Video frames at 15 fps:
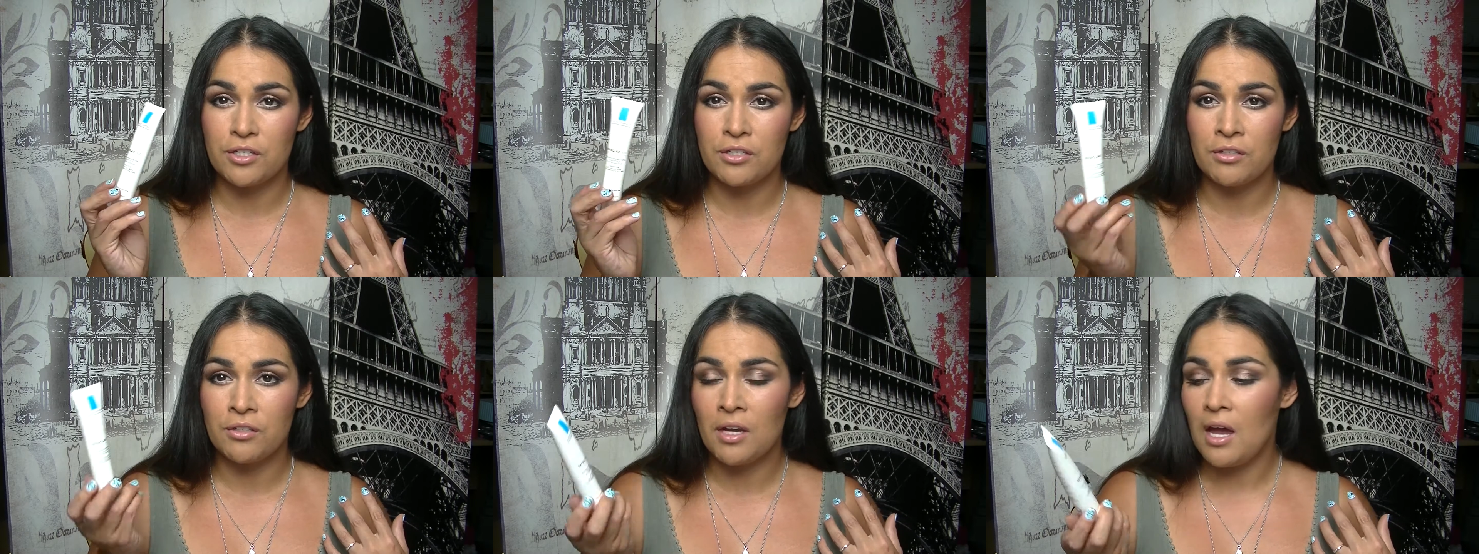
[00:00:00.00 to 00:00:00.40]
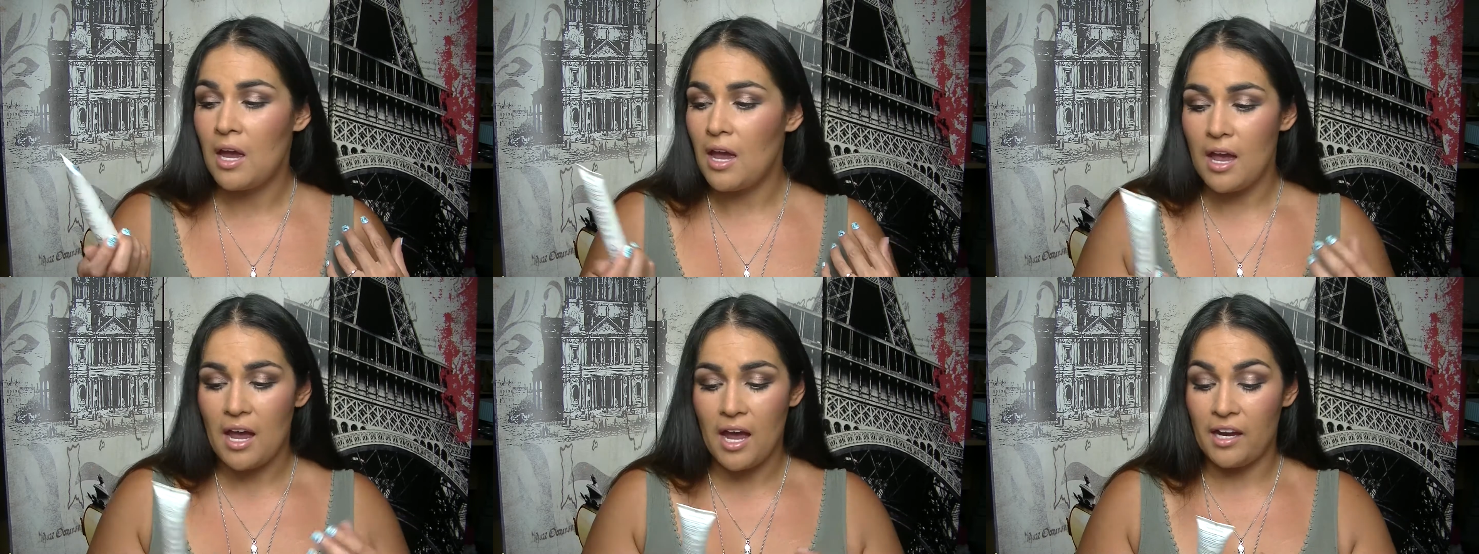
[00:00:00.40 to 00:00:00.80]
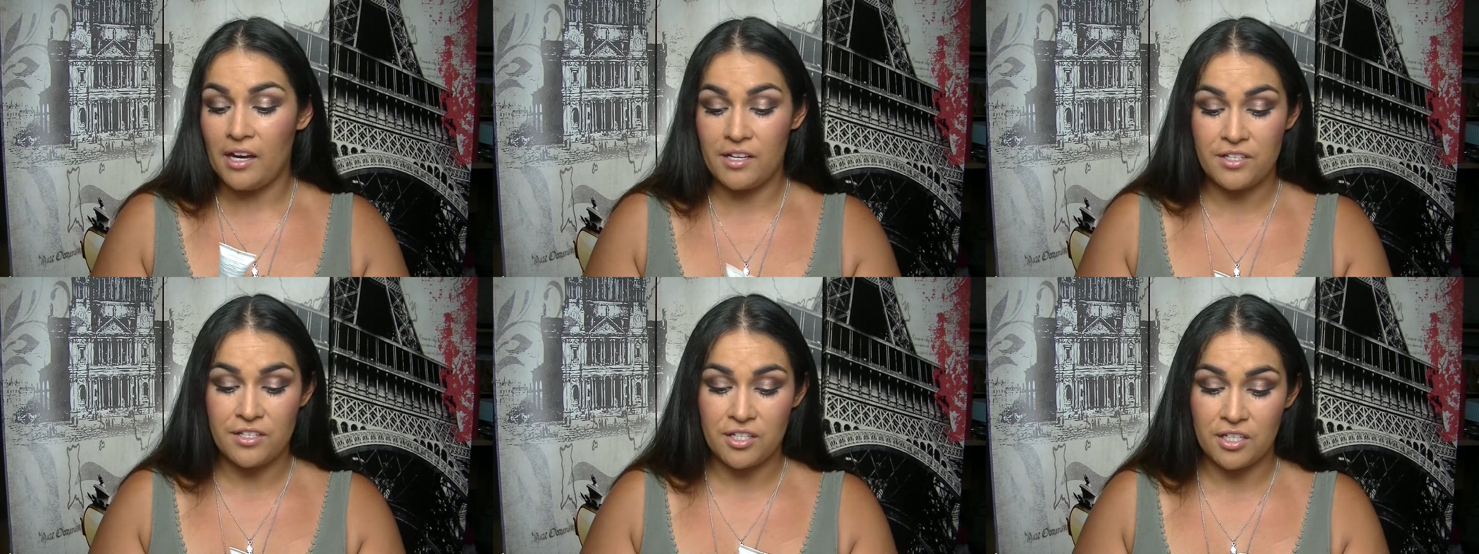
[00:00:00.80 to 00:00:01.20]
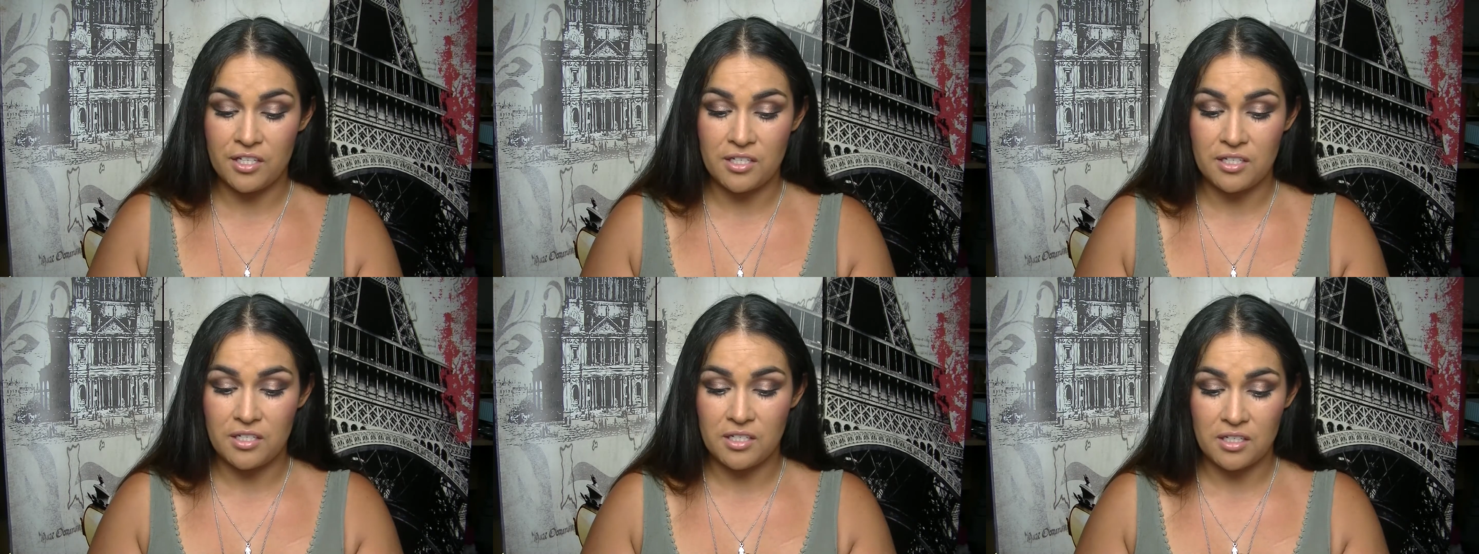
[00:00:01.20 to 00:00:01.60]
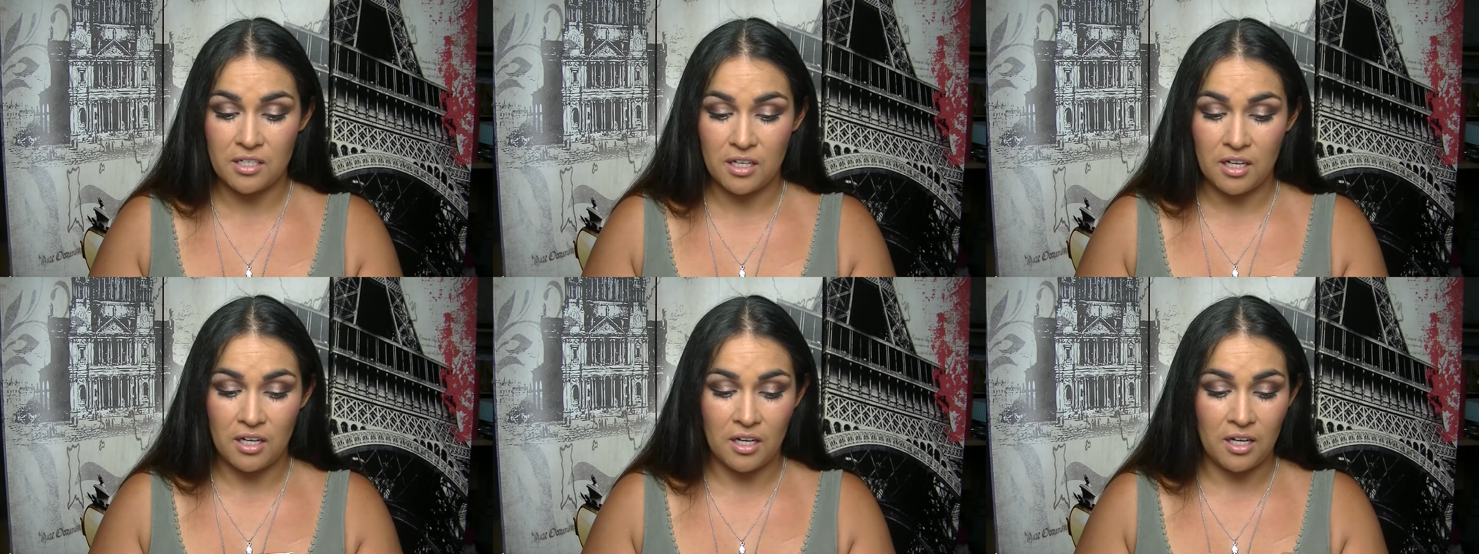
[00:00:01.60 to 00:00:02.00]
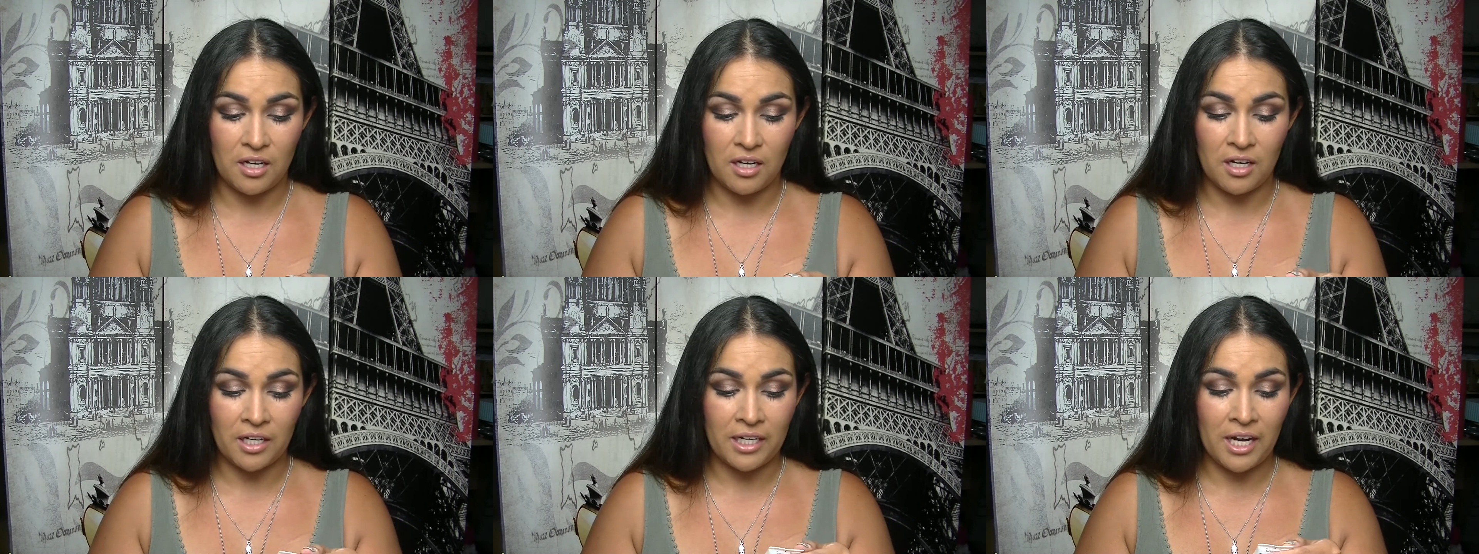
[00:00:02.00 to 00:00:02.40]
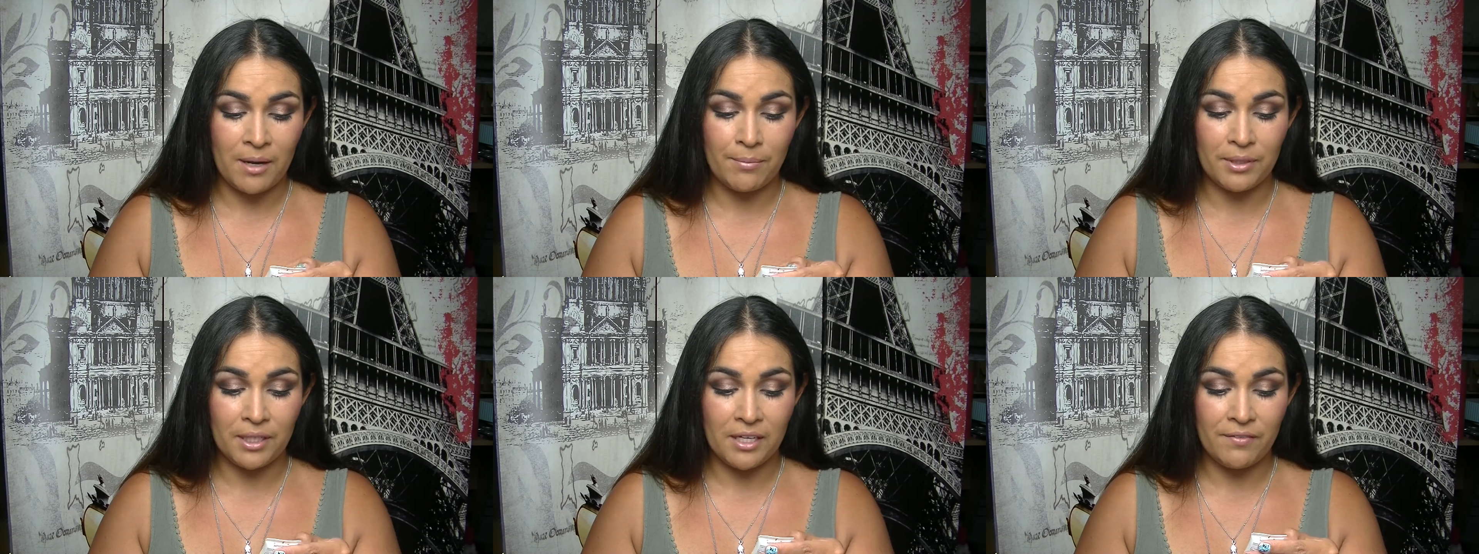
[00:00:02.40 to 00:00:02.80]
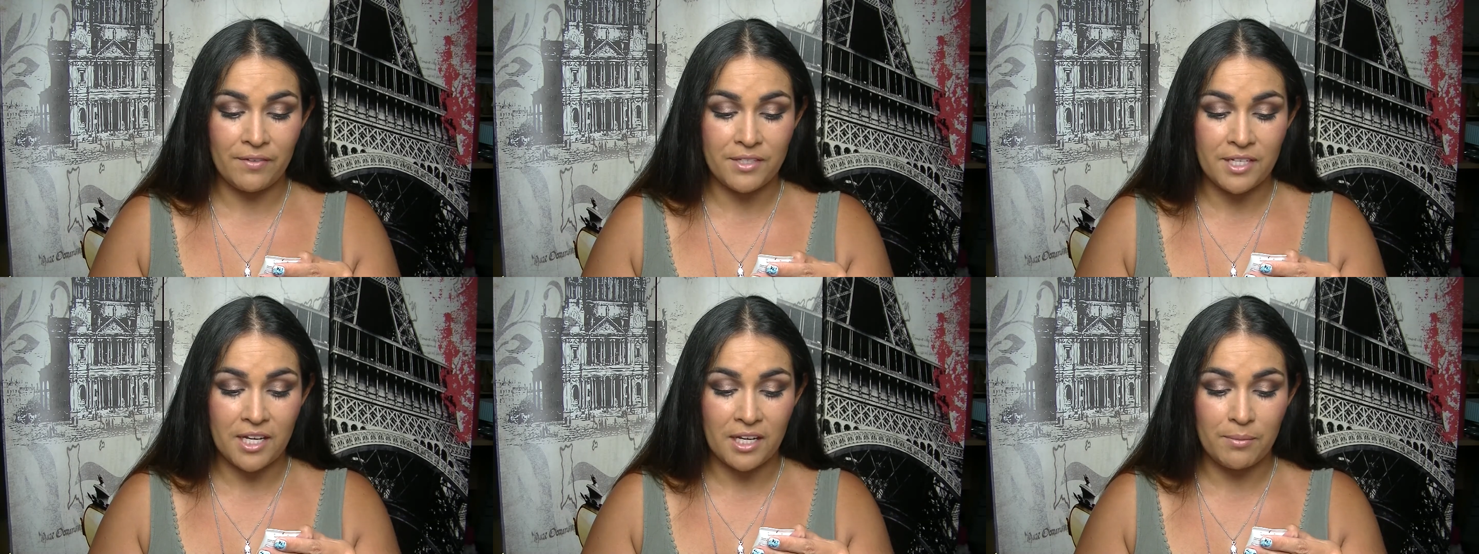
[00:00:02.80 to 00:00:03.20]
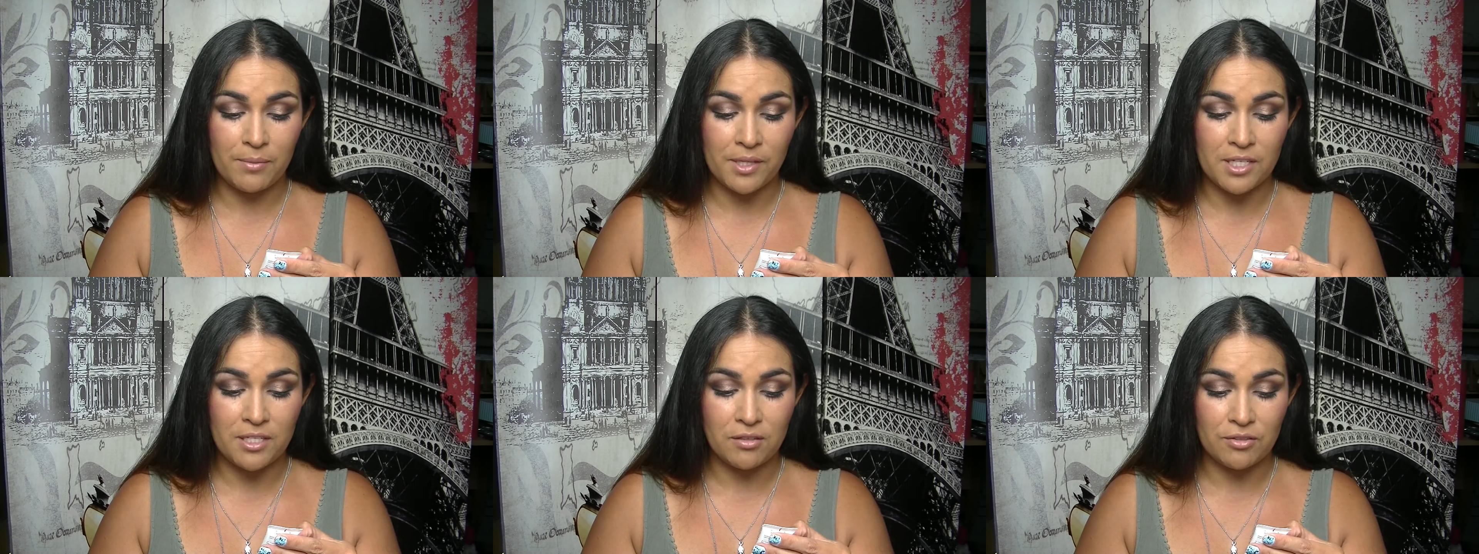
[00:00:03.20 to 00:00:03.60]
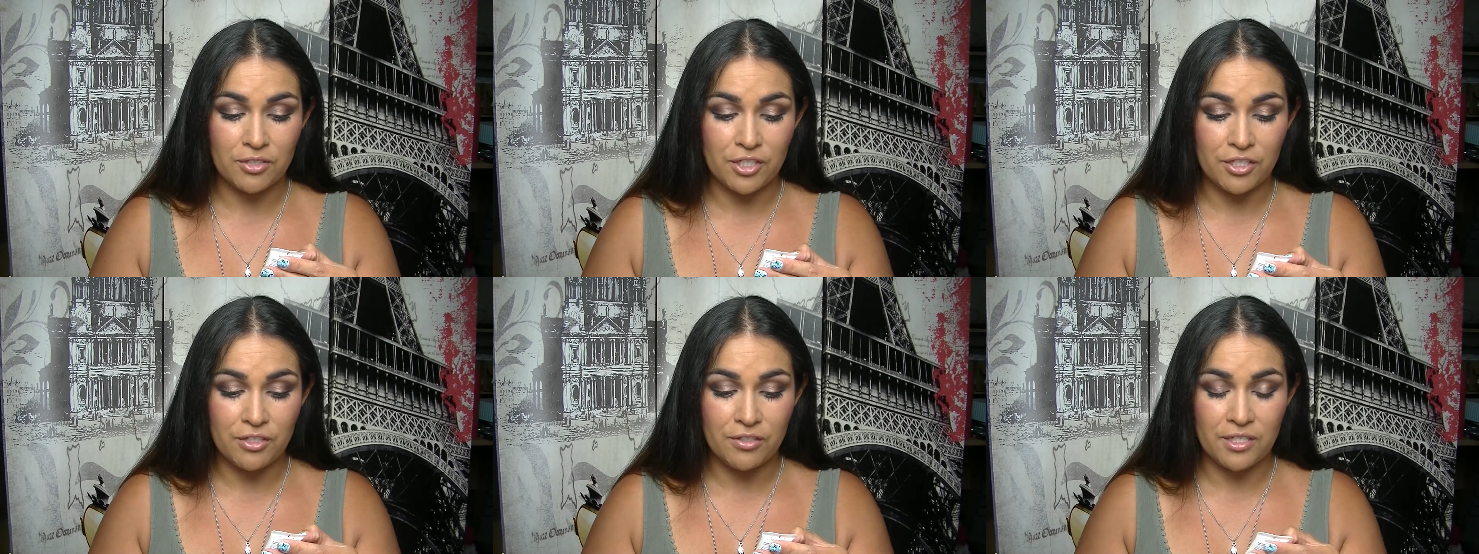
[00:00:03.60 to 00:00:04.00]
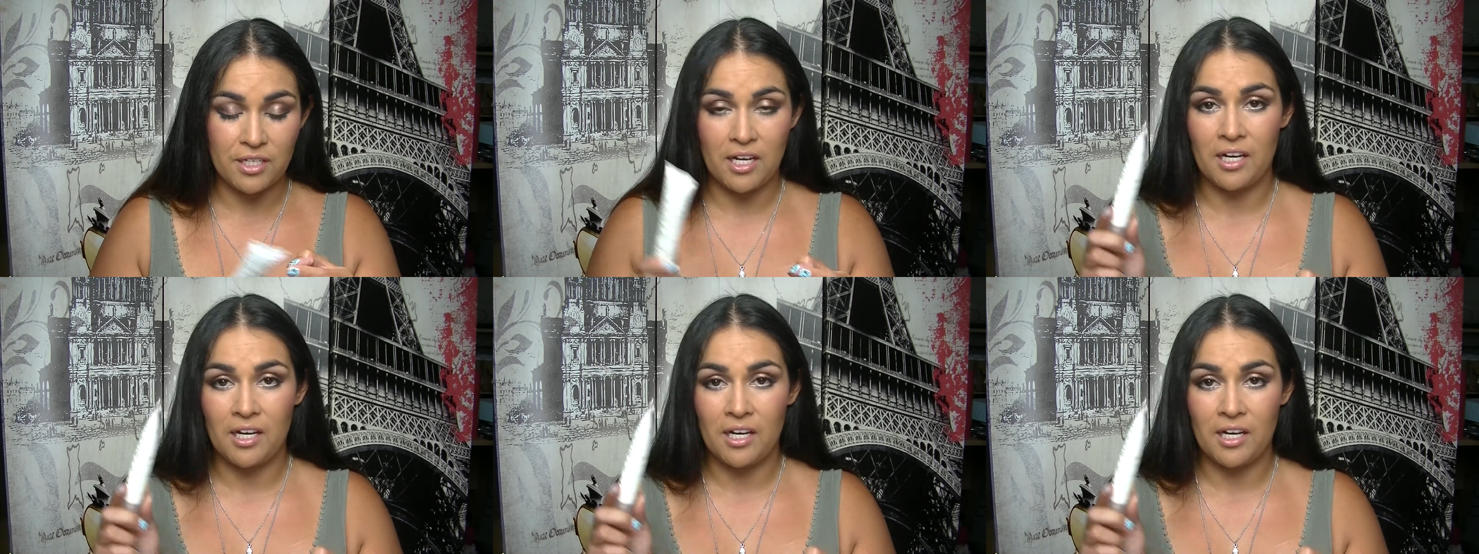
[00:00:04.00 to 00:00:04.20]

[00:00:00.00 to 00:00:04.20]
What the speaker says: to, and it's just, I can't believe it's taken me this long to use it,